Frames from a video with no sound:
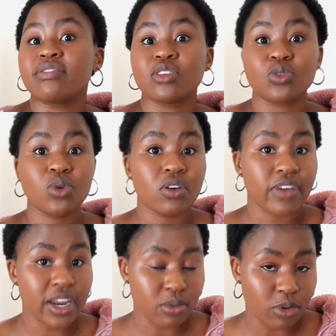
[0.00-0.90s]
the School of
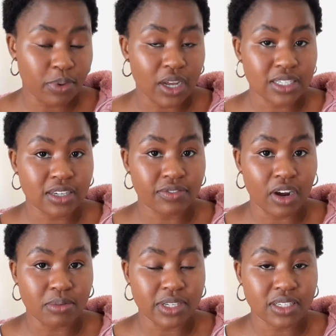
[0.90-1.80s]
Animal, Plant, and
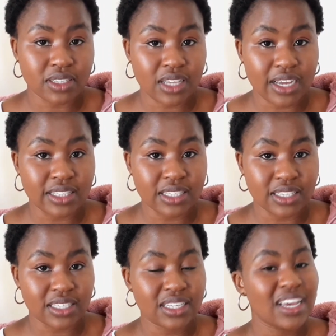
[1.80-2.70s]
Environmental Sciences.